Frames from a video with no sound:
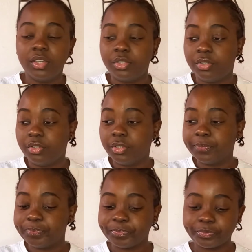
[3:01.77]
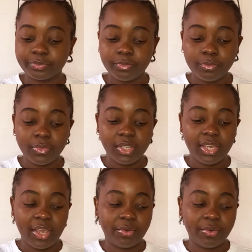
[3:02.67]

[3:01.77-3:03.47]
you know. I